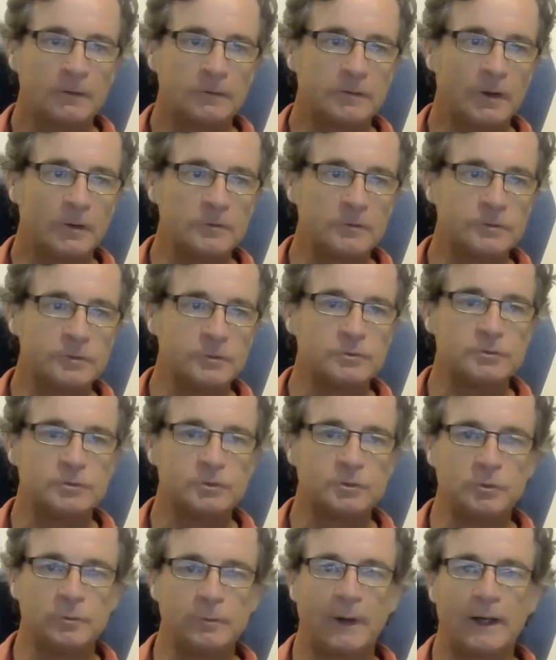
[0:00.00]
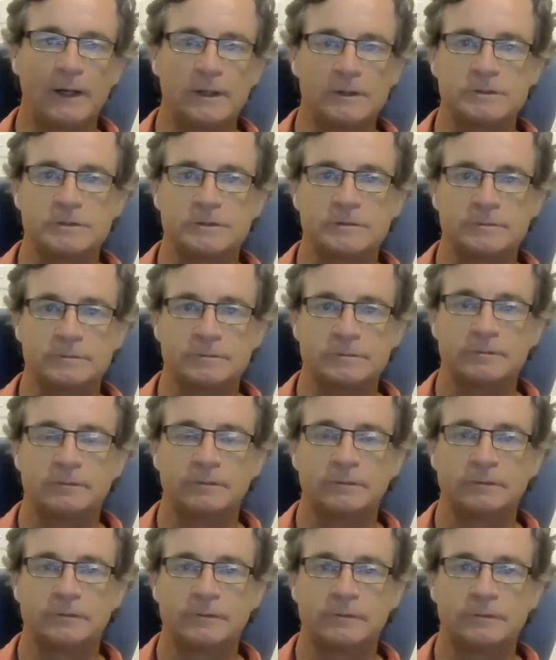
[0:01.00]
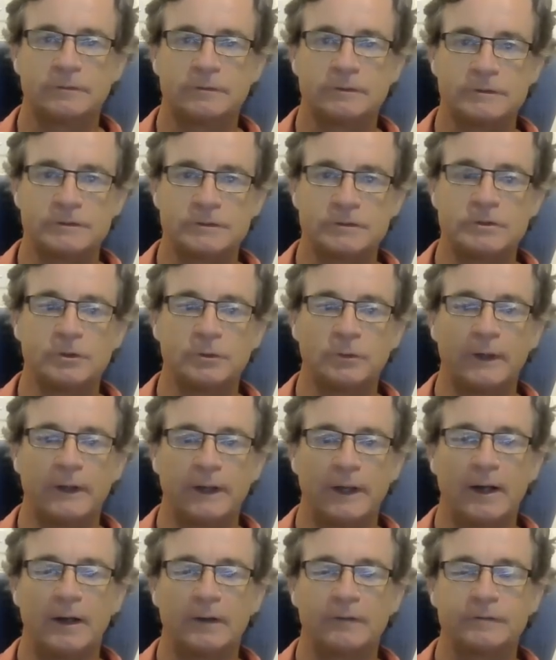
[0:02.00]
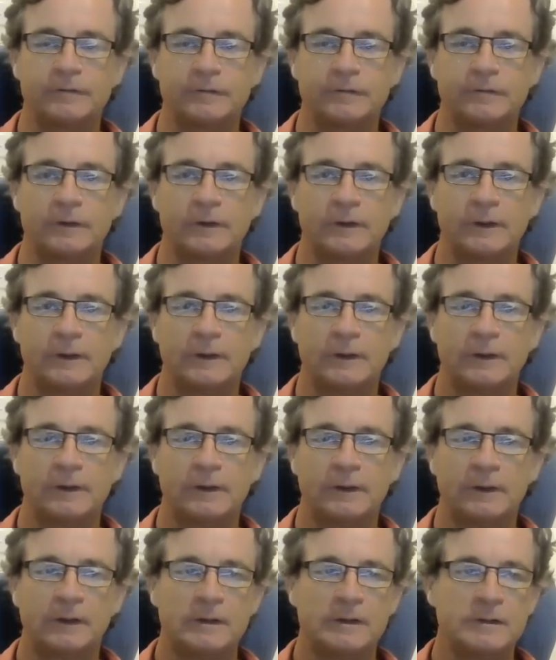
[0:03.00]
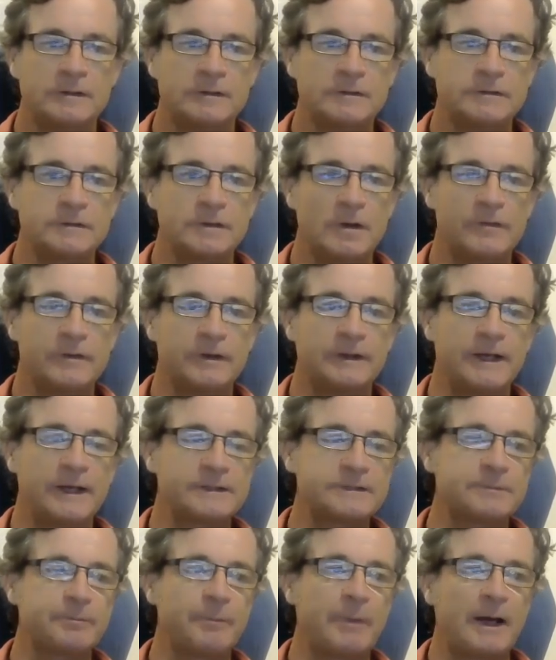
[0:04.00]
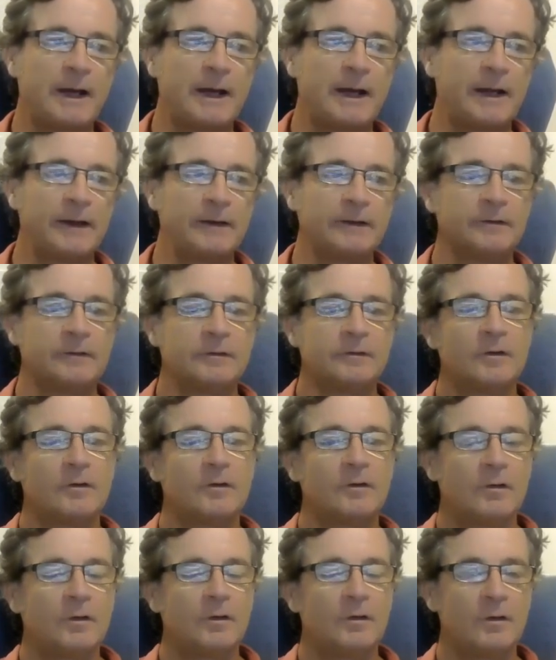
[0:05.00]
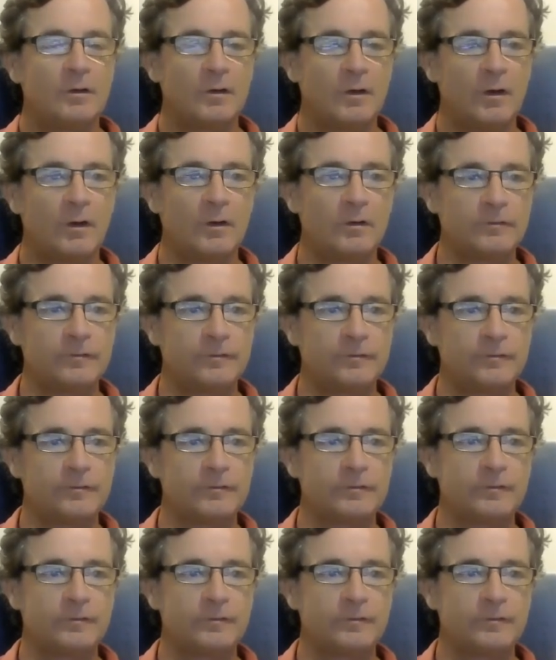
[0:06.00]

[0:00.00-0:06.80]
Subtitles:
Don't do too much, just do enough. So the next part of